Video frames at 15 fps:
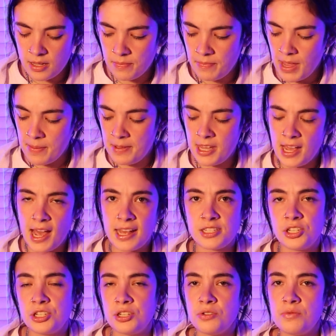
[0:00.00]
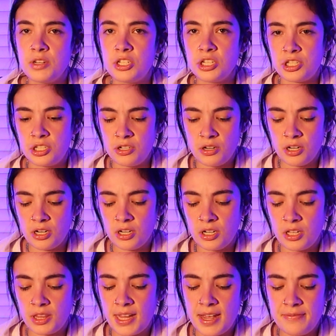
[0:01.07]
Maybe it has to do with just
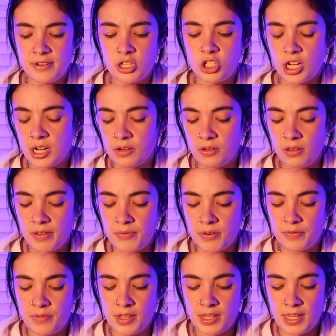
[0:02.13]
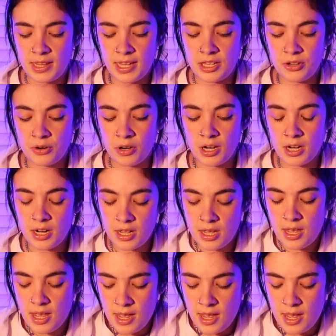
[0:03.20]
your life in general. If you're feeling like you're,